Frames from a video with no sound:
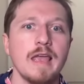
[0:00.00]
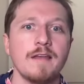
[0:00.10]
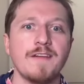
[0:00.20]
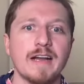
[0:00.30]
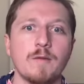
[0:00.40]

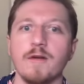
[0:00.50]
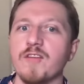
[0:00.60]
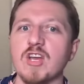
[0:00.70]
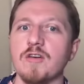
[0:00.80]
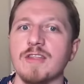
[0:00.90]
In fact, I wouldn't
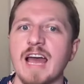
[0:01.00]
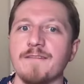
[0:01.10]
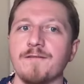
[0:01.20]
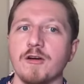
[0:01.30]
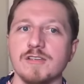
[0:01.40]
even go
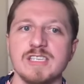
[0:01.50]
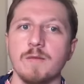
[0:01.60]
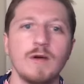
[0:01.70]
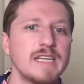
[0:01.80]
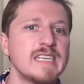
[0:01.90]
that far.
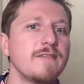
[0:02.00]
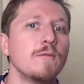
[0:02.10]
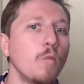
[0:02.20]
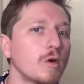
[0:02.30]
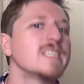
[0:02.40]
Someone is even
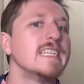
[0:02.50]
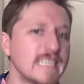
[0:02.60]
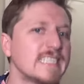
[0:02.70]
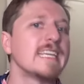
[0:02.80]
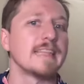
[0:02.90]
more
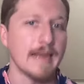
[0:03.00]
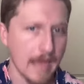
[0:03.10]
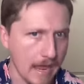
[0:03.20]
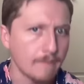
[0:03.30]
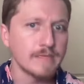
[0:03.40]
sadistic than
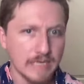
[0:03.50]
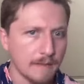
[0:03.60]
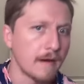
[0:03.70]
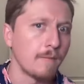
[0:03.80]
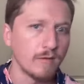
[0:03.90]
him to
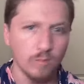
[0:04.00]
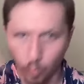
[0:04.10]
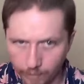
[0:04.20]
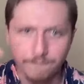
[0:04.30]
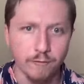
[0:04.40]
come up with
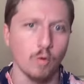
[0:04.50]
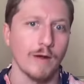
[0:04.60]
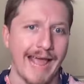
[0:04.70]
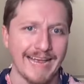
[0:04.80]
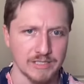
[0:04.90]
what
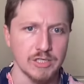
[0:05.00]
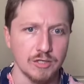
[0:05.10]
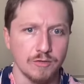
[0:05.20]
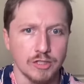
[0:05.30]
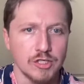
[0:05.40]
Florida has to
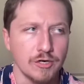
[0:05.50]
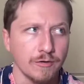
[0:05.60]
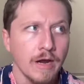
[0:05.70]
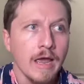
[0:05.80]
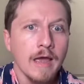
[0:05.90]
do this
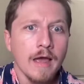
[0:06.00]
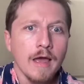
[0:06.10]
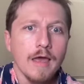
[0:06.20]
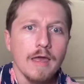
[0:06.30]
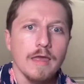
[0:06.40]
year.
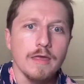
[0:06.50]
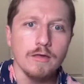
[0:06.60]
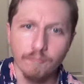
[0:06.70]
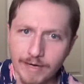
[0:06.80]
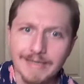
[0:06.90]

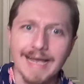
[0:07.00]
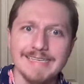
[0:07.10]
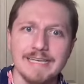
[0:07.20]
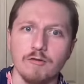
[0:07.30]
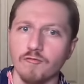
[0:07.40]
You
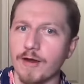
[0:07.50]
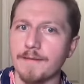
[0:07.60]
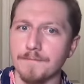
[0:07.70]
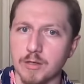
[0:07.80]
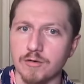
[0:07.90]
realize that
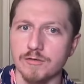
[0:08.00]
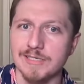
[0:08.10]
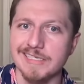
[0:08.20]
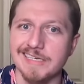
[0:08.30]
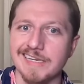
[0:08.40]
Graham
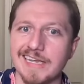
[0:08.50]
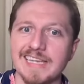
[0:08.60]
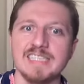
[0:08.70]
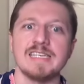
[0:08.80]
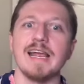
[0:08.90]
Mertz
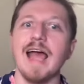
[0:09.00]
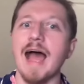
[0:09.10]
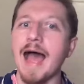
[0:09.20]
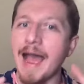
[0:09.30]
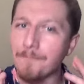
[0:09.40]
is
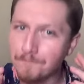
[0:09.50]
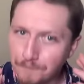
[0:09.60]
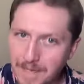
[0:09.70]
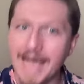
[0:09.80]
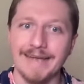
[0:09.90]
at
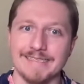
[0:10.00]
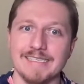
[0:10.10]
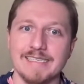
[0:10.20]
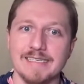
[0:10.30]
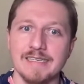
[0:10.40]

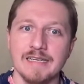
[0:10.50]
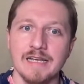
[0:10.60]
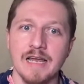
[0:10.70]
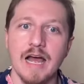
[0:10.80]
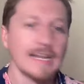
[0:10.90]
best
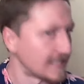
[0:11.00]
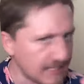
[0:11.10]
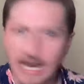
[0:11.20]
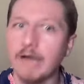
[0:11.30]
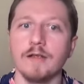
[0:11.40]
a
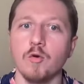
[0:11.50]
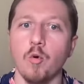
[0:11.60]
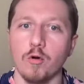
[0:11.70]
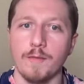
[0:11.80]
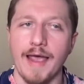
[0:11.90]
solid
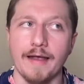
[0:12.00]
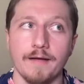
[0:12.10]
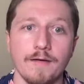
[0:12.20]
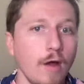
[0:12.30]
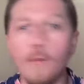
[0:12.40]
quarterback.
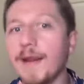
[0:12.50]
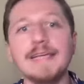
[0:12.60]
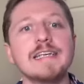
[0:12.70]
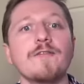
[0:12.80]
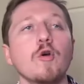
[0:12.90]
Nobody
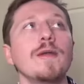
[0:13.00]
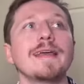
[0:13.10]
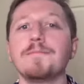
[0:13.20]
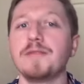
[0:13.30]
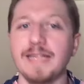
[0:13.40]
is ever going to
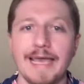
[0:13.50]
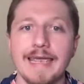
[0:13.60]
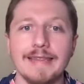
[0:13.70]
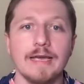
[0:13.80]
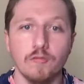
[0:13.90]

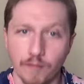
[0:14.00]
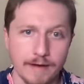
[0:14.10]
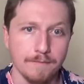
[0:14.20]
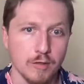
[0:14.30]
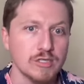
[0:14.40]
complain that
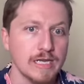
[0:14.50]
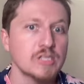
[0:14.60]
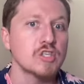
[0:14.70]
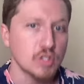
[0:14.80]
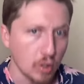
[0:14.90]
Graham Mertz
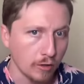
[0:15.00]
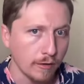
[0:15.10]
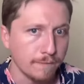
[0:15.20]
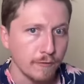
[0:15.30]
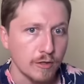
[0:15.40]
is
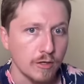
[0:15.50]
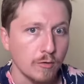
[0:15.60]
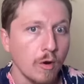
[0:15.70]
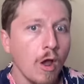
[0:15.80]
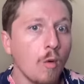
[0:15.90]
starting for
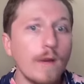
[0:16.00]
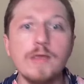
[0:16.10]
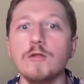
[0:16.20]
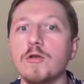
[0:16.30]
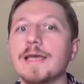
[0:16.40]
you
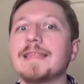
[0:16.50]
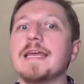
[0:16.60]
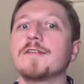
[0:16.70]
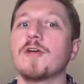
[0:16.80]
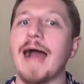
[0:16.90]
when you look at
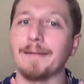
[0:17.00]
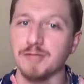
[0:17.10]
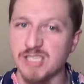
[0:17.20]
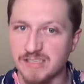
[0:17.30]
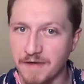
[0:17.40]
the other
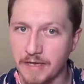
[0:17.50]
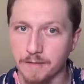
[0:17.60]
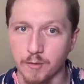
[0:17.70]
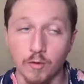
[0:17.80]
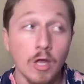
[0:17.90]
options
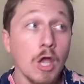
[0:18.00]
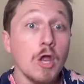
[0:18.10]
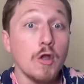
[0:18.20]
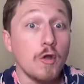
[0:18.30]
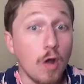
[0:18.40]
available.
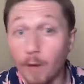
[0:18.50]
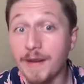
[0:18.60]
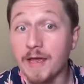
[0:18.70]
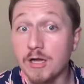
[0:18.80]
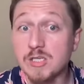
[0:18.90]

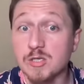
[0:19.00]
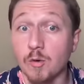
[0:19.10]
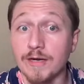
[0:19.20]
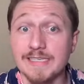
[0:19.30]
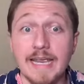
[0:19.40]
Nobody also is
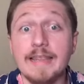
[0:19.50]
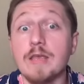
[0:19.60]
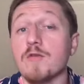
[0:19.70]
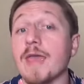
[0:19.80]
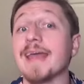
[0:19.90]
going to say
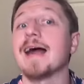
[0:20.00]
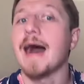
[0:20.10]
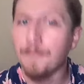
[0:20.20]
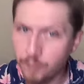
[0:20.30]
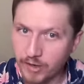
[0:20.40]
that you can't
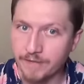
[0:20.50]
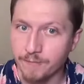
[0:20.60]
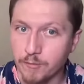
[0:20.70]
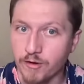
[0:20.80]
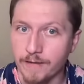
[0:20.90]
upgrade
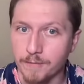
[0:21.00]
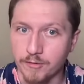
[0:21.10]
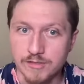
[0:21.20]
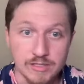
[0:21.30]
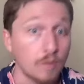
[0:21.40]
from Graham
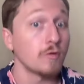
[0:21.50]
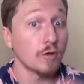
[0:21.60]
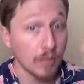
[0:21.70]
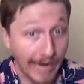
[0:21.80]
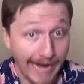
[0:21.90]
Mertz. So
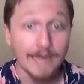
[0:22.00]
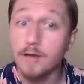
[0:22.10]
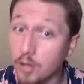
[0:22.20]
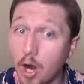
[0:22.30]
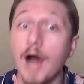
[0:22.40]
you're kind
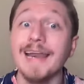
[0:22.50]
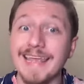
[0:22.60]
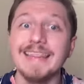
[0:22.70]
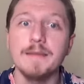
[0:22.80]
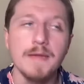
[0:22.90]
of caught
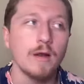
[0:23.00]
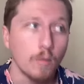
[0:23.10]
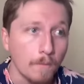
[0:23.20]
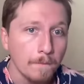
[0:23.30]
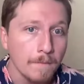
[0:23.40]
in the middle.